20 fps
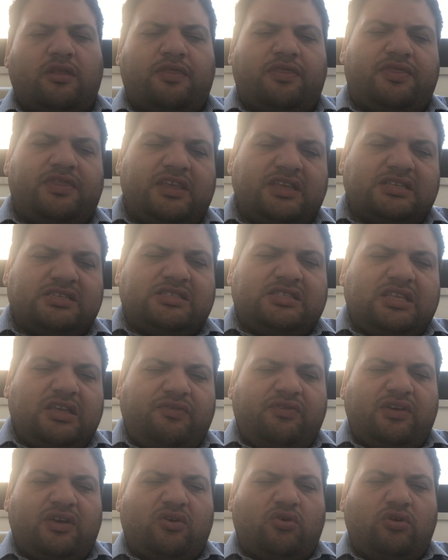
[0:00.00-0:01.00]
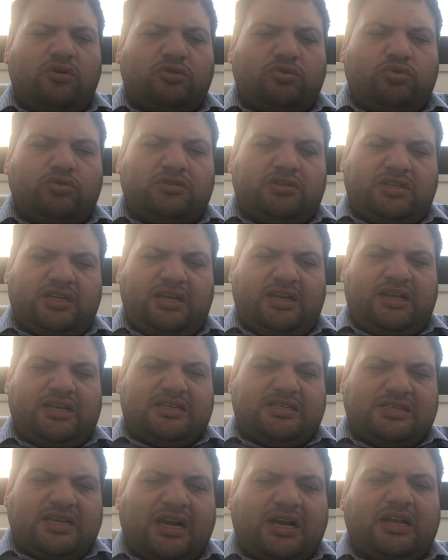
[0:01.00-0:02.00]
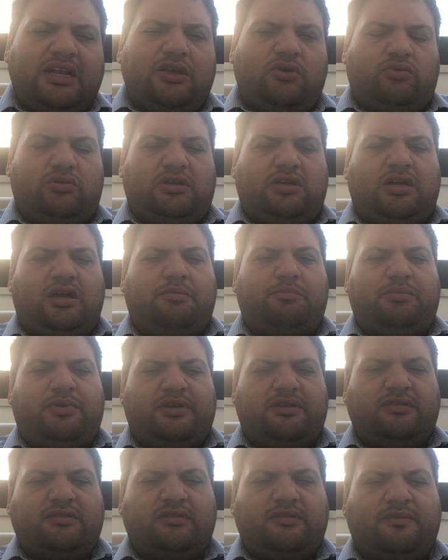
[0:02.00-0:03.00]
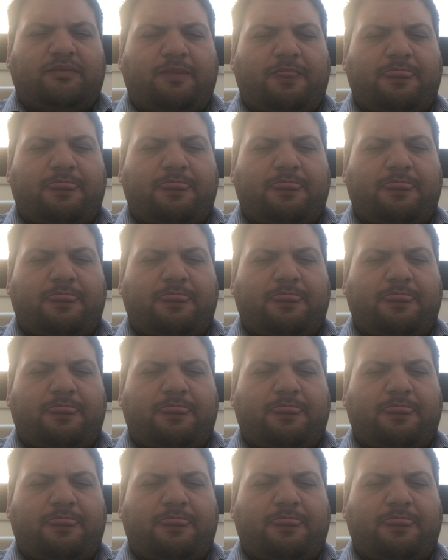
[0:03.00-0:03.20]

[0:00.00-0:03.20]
This difficult to tell exactly what happened